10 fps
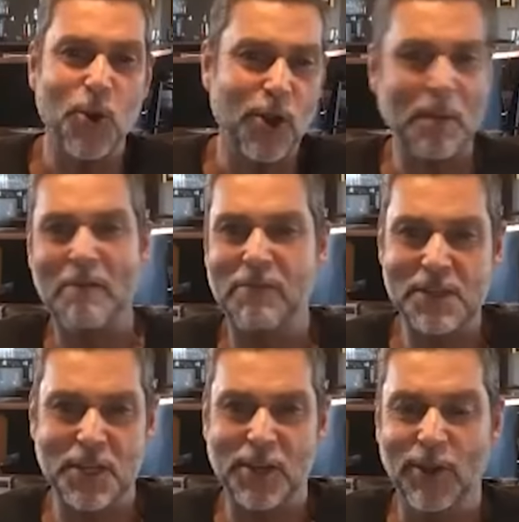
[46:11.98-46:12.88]
talk about
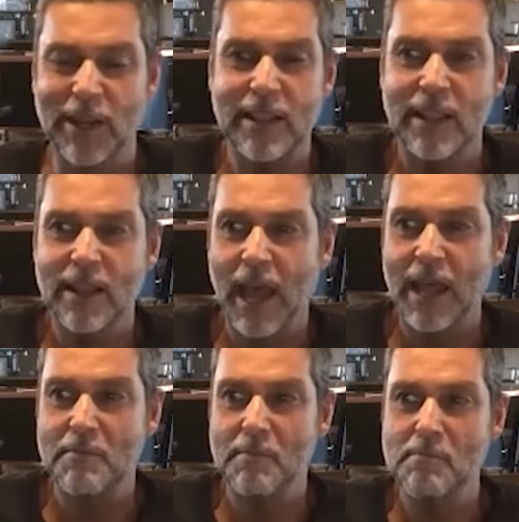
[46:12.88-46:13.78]
physical and
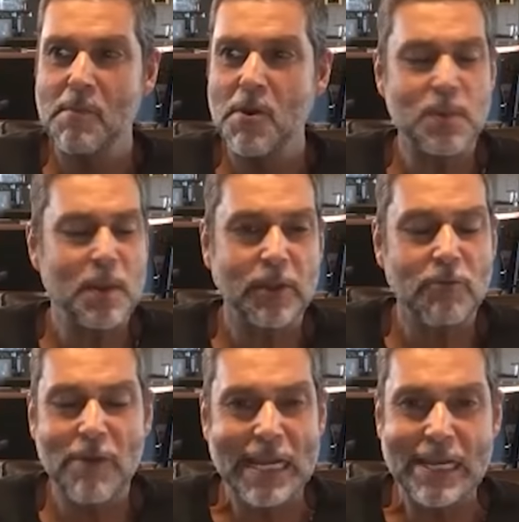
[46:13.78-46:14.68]
most people
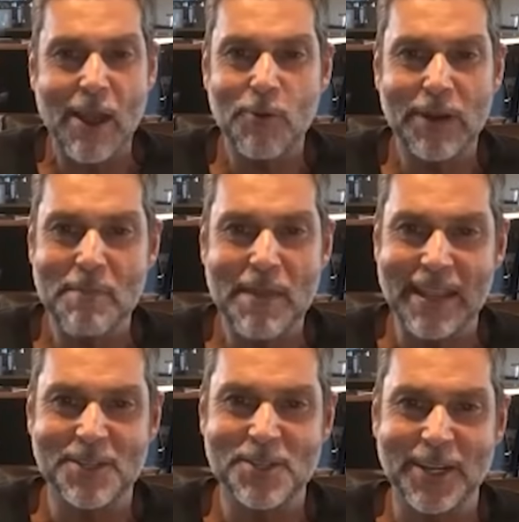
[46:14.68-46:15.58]
don't really know what it
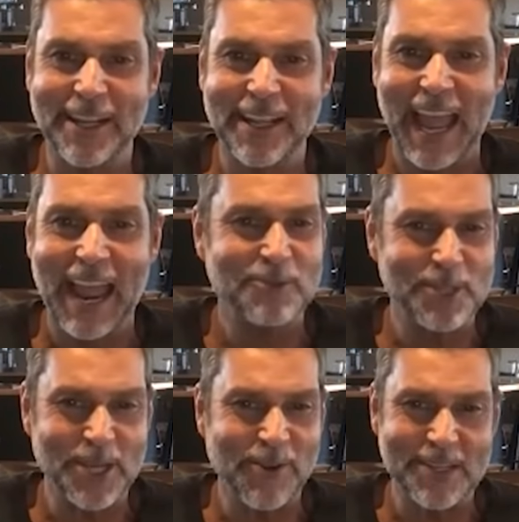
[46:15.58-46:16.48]
means and how
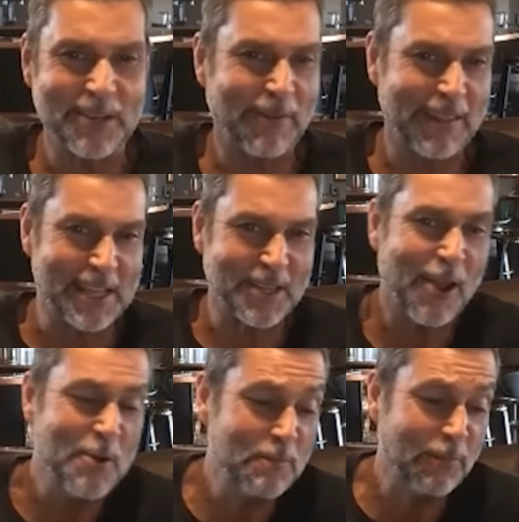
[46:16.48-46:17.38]
to do it and stuff like that. So
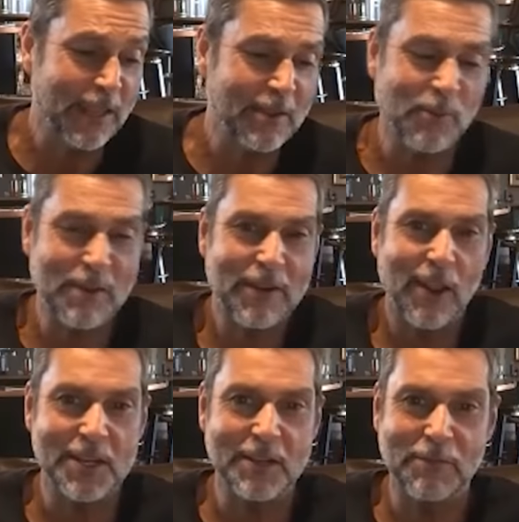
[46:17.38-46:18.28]
hopefully we've
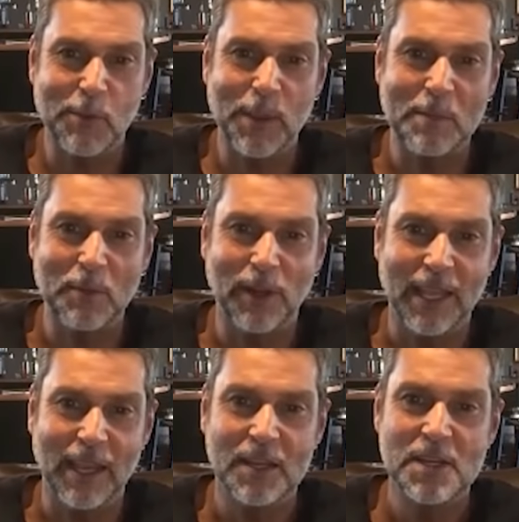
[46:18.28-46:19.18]
enlightened a few people
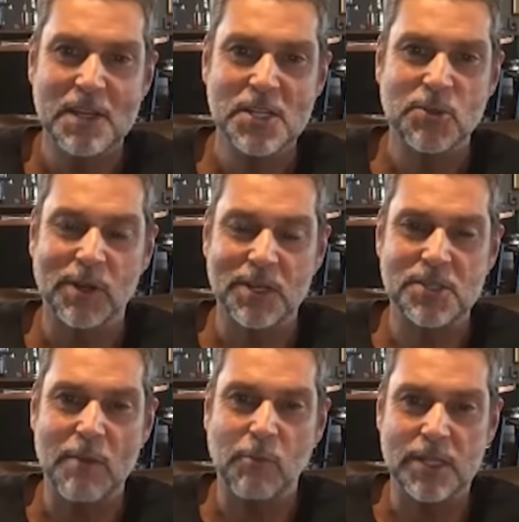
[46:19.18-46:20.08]
here to
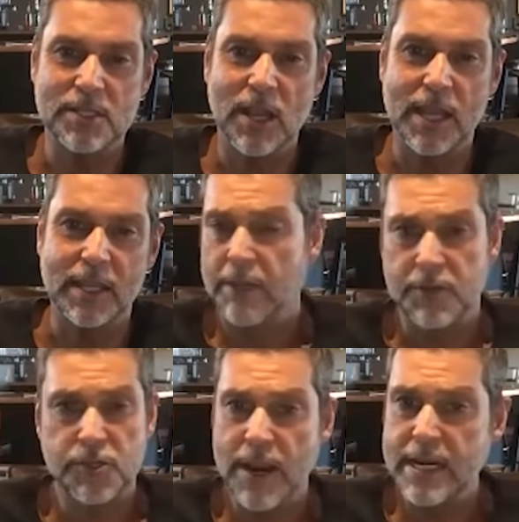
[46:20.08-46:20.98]
understand what it's like. If
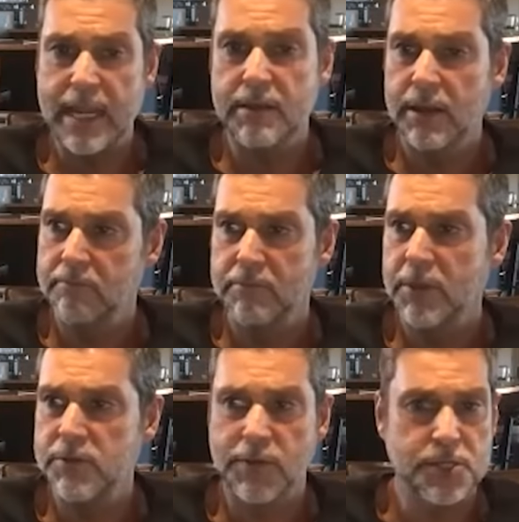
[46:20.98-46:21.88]
you're trading,
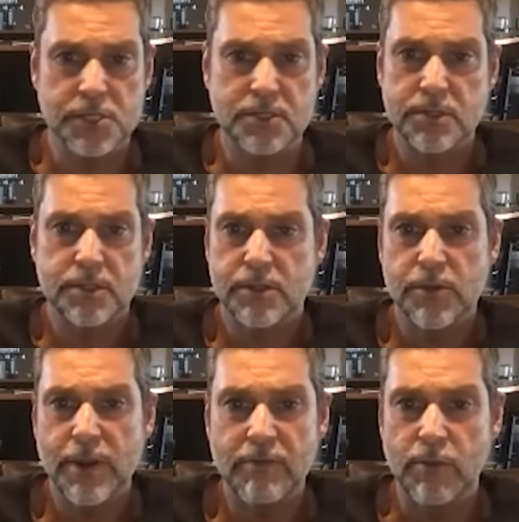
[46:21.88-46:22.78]
use futures, do
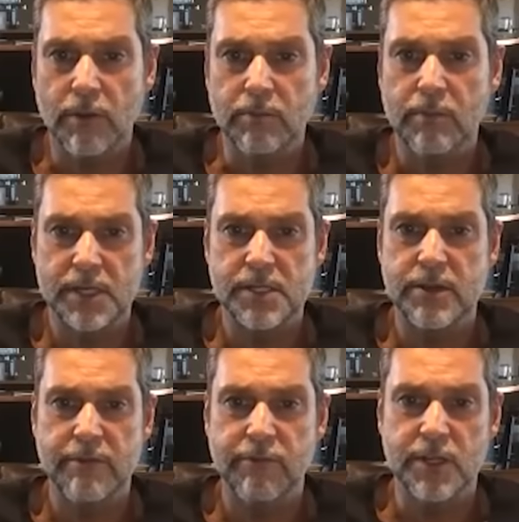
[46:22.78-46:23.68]
whatever you want, it makes no
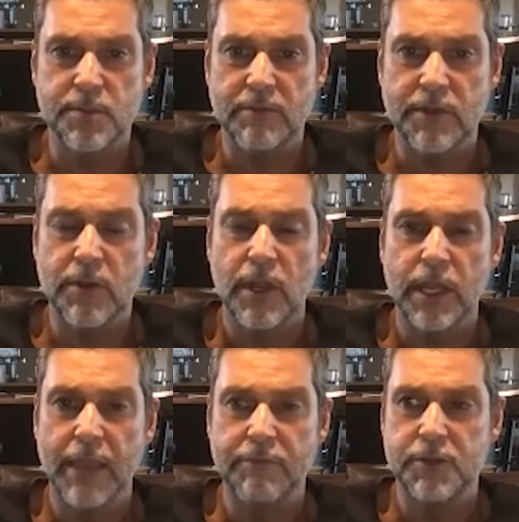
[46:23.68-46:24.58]
difference. But if you're
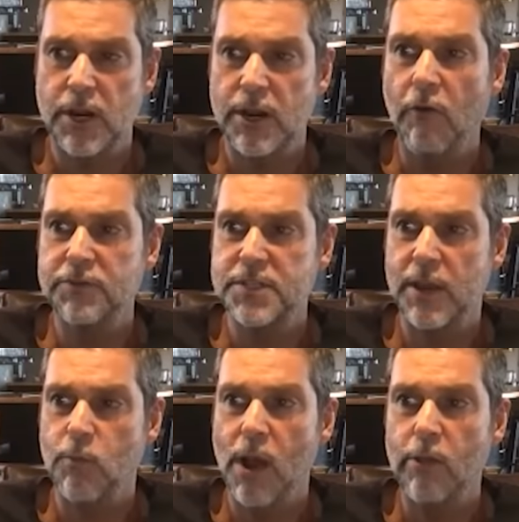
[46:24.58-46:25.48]
trying to
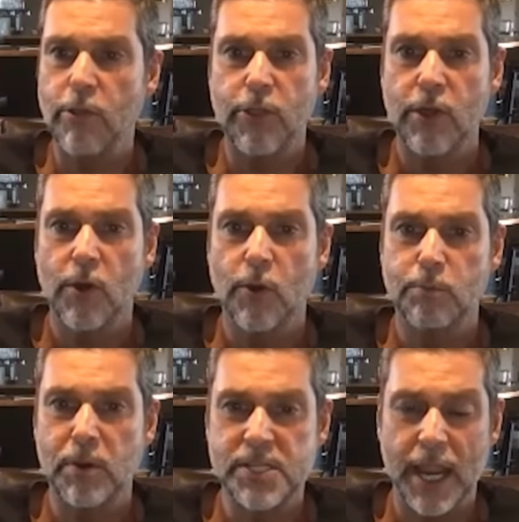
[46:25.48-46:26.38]
offset wealth or
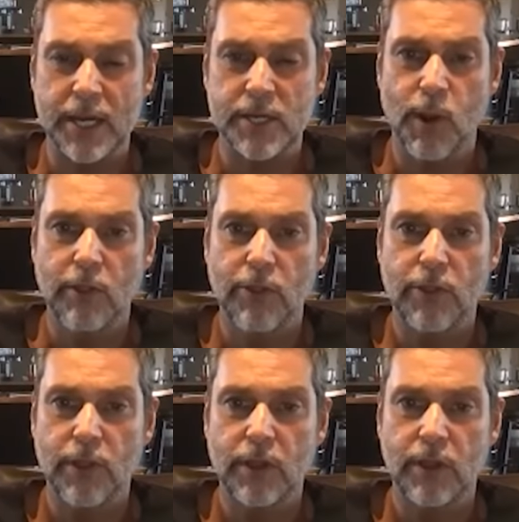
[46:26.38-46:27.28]
protect wealth,